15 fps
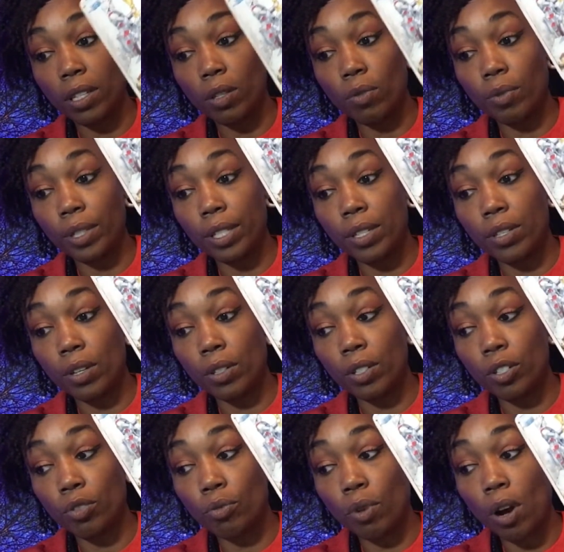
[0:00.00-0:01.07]
You really start
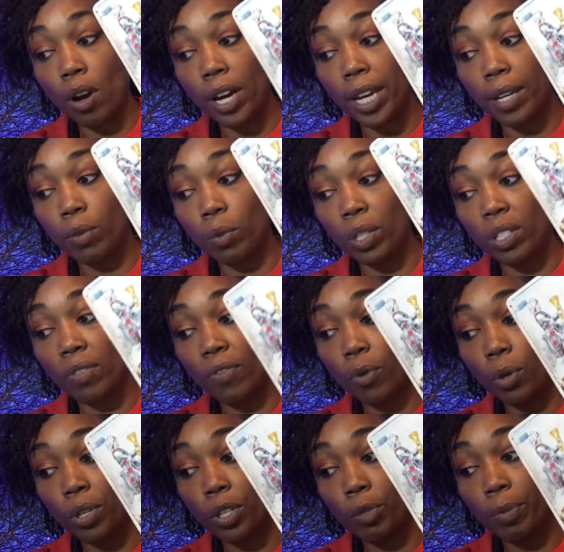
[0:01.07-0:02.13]
to draw in what's
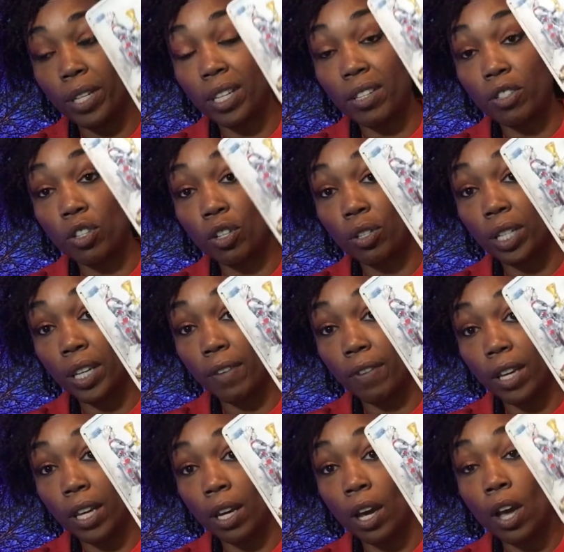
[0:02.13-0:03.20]
for you because you're
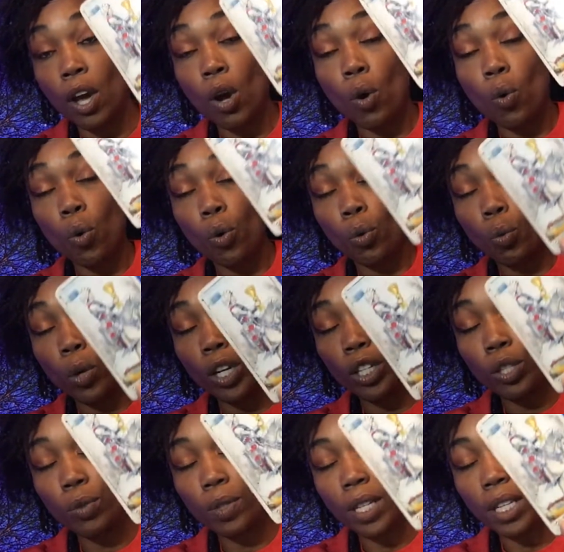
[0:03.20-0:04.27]
giving what
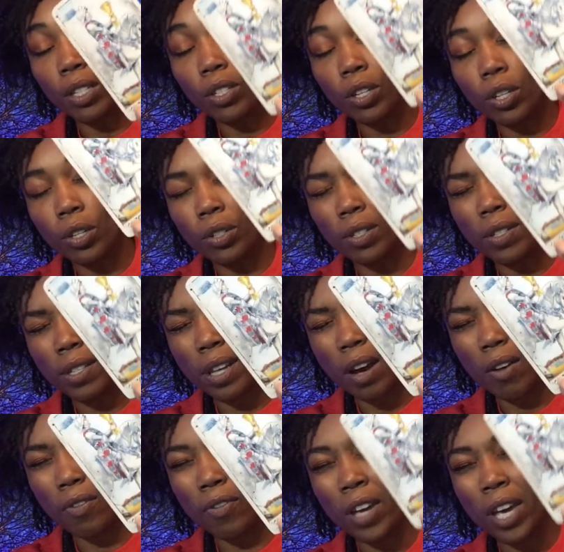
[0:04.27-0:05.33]
you need to
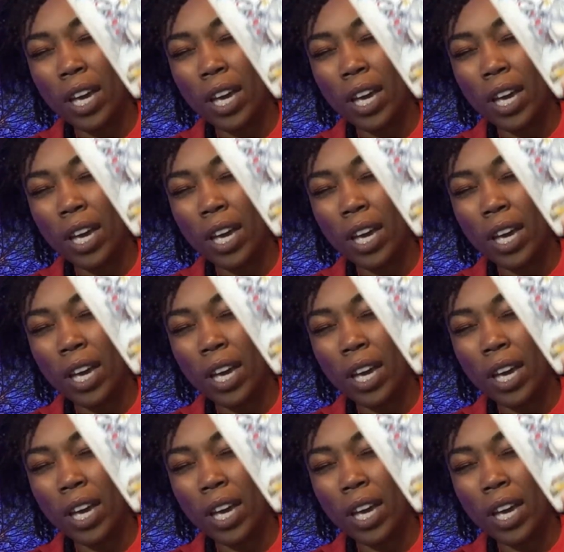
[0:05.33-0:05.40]
yourself.